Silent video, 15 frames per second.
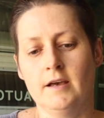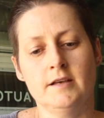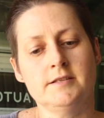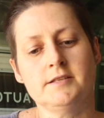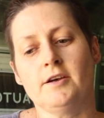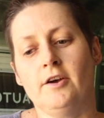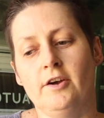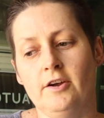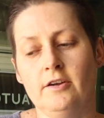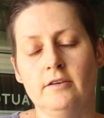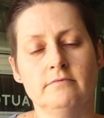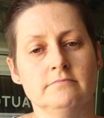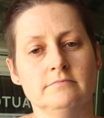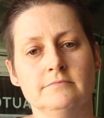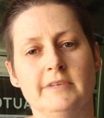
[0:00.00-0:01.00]
So
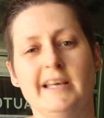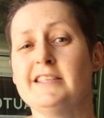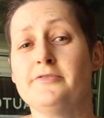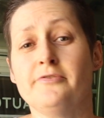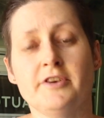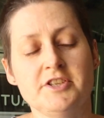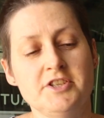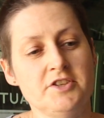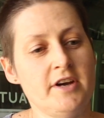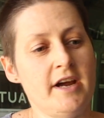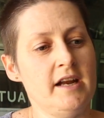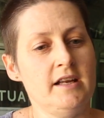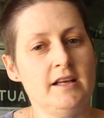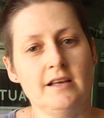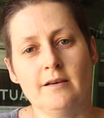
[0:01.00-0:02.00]
it's
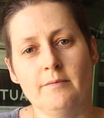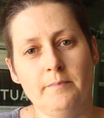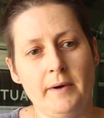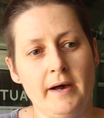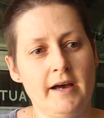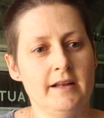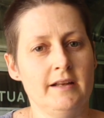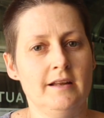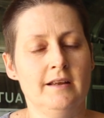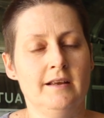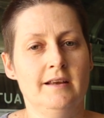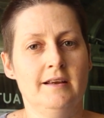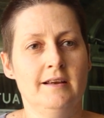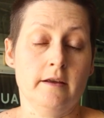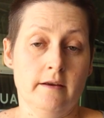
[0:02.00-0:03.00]
frustrating, but
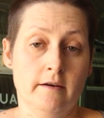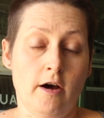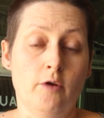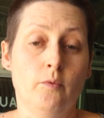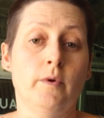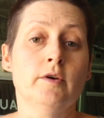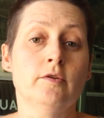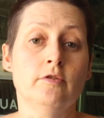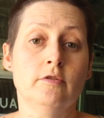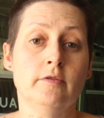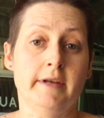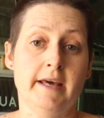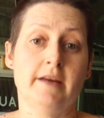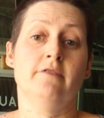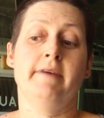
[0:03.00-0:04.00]
I will
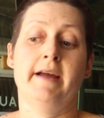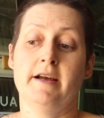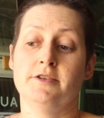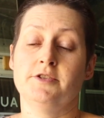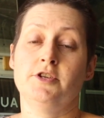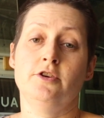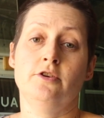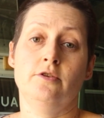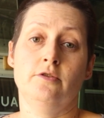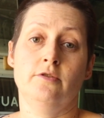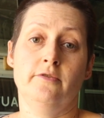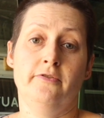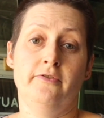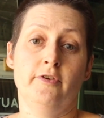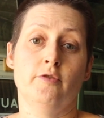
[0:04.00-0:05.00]
get around
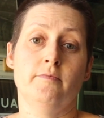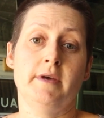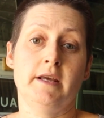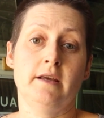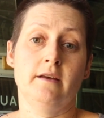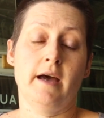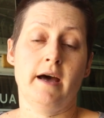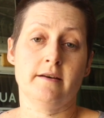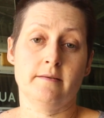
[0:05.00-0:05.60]
to filming